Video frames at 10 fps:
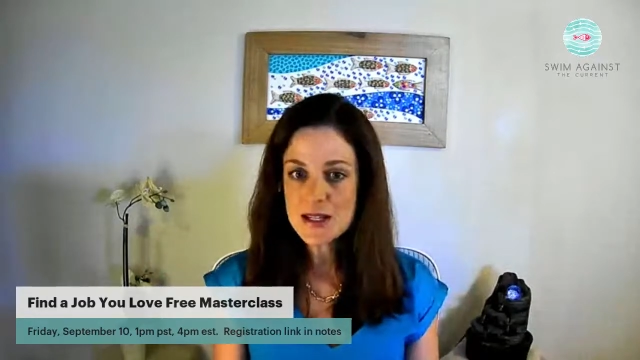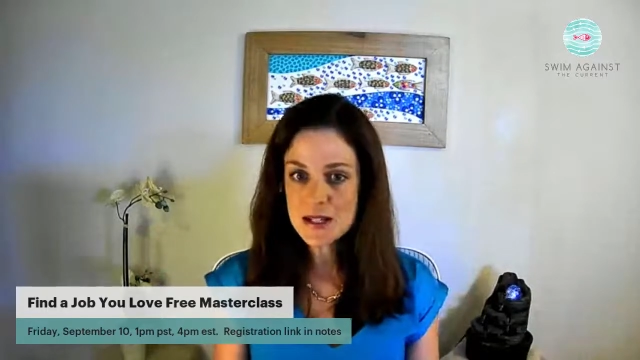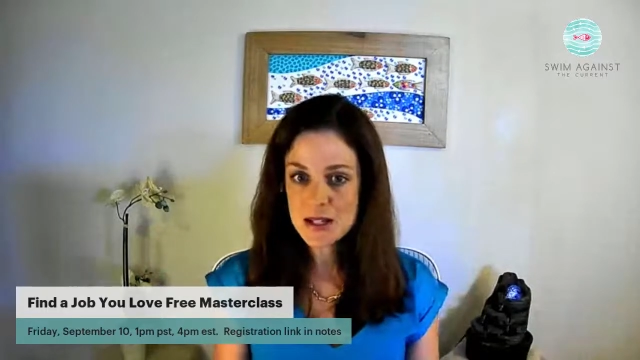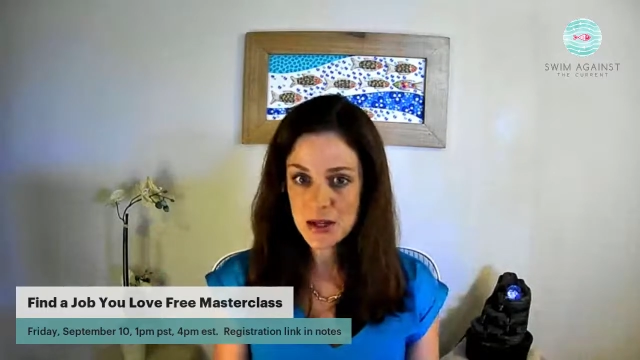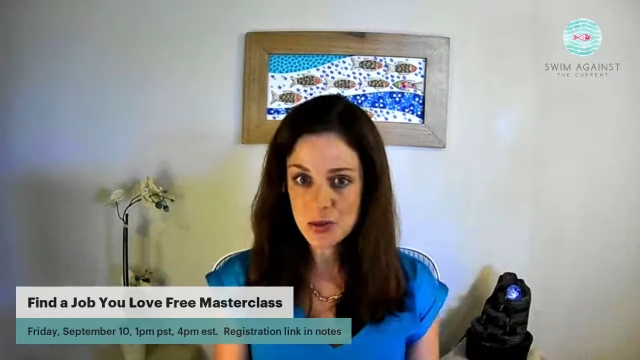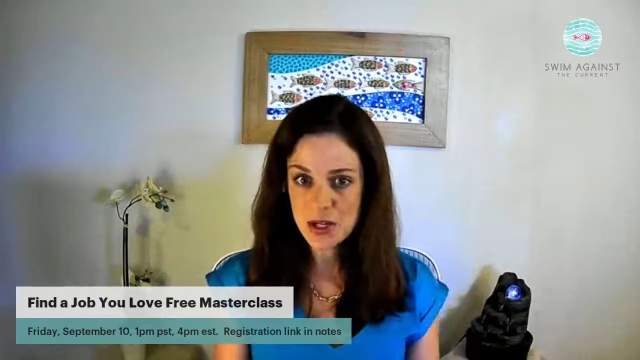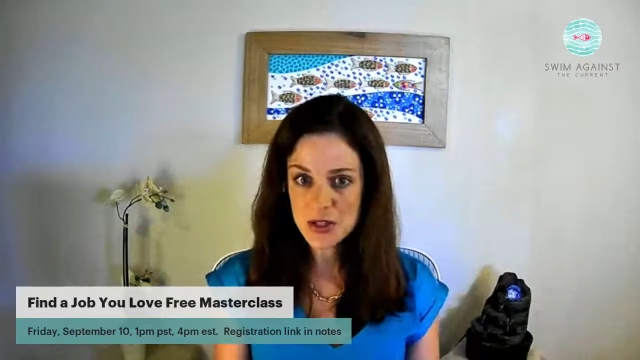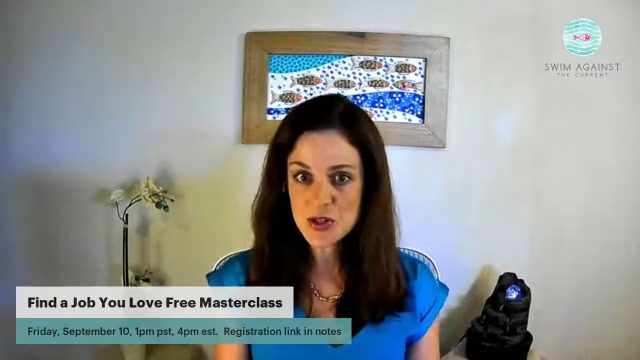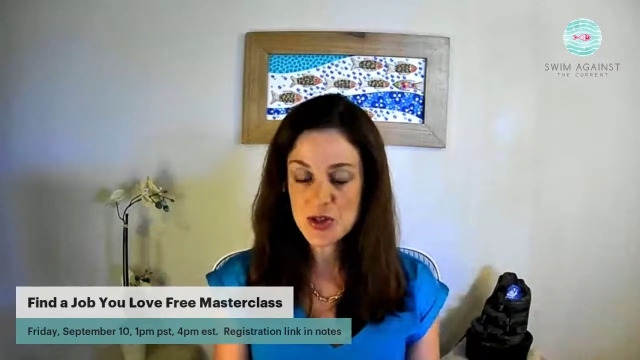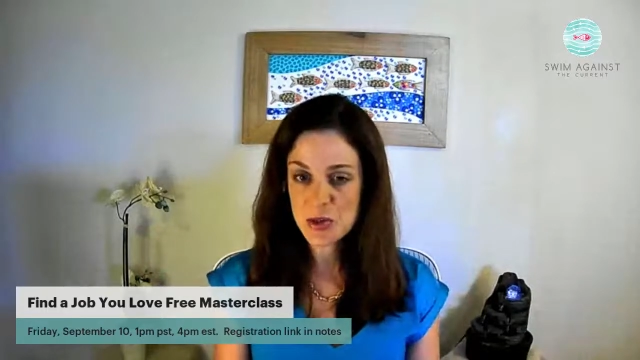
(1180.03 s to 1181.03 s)

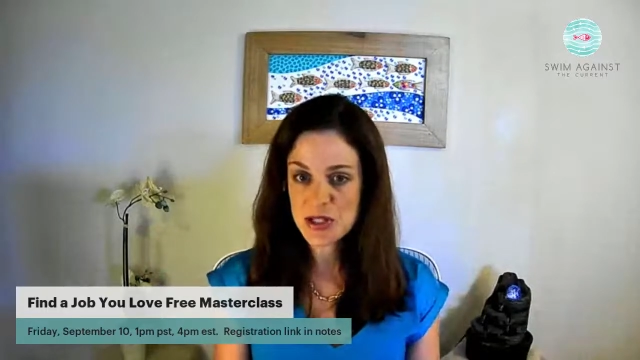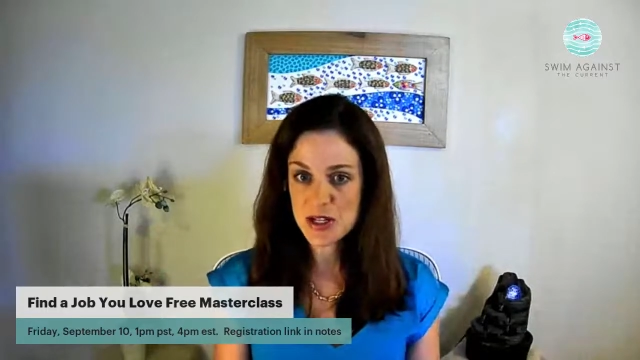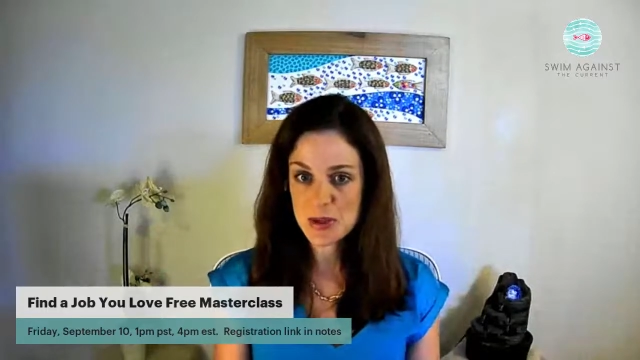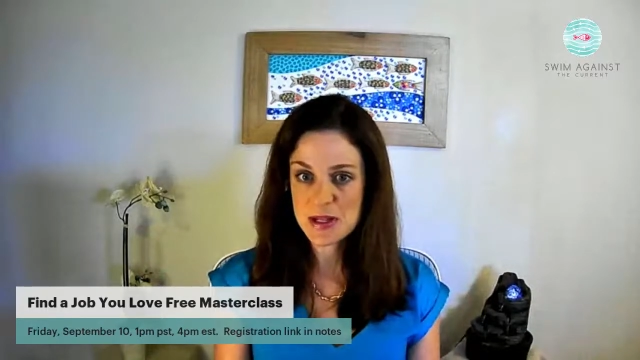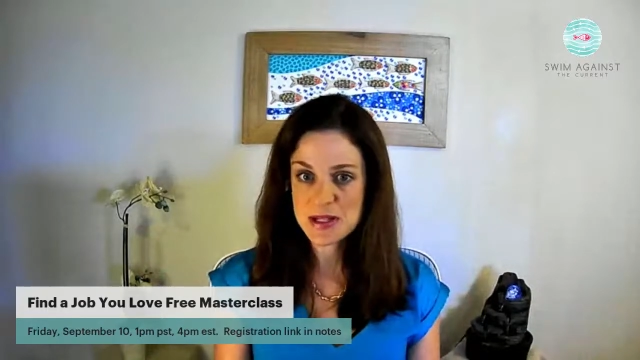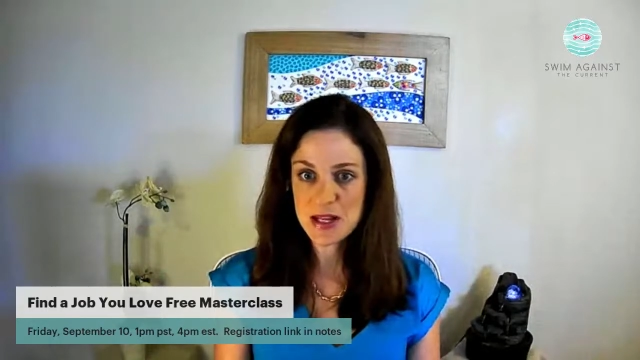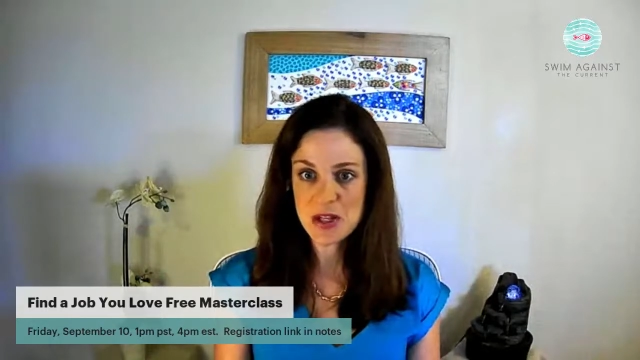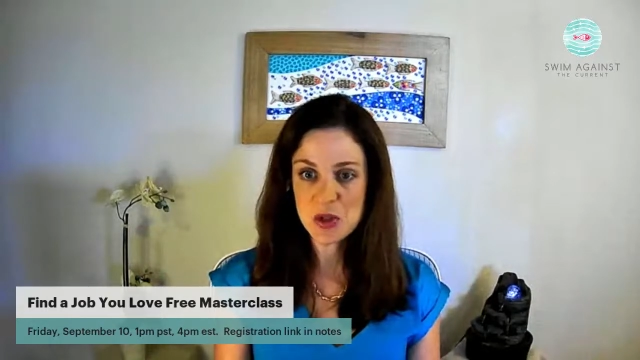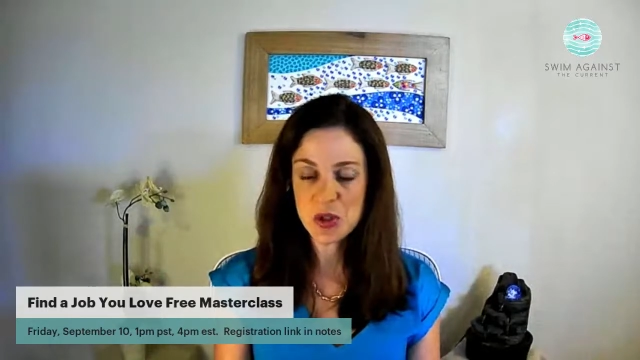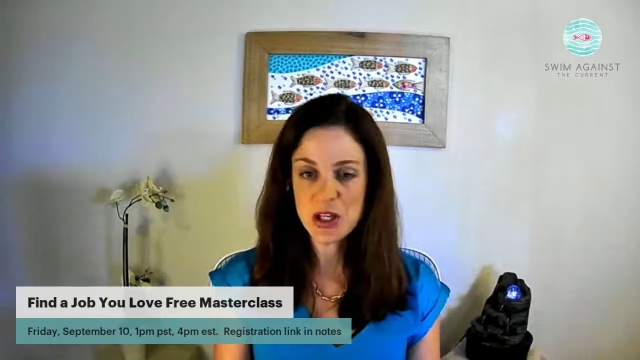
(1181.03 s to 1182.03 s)
Sandwich. So we talked about
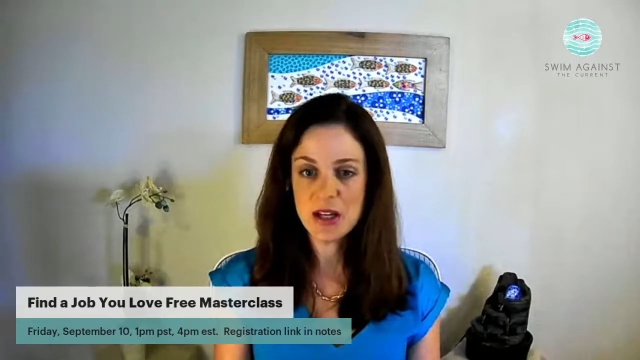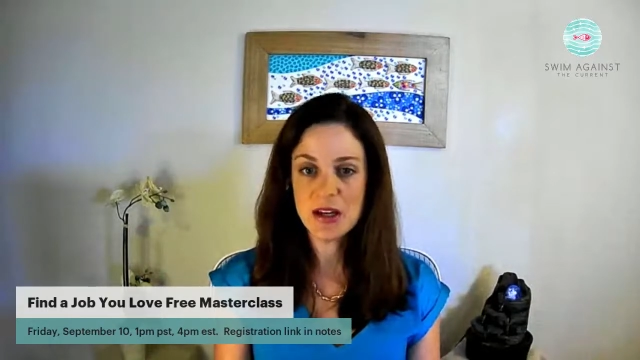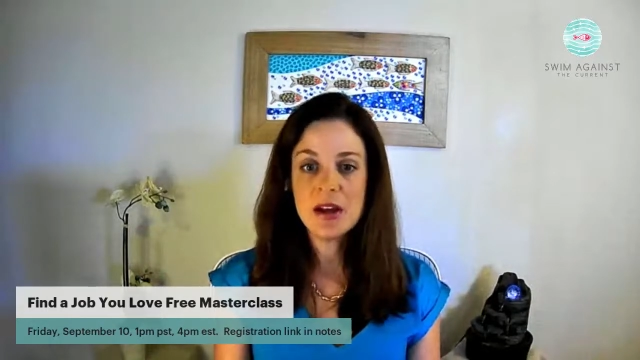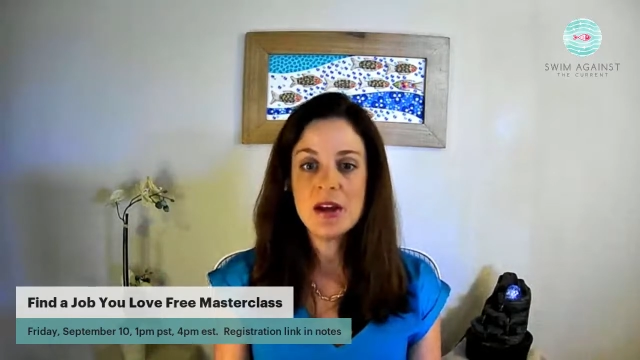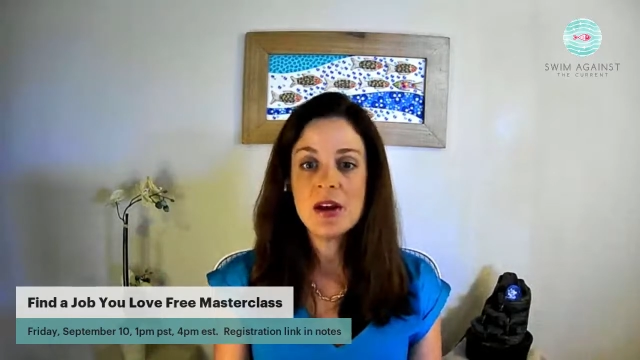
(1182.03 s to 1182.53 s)
scheduling.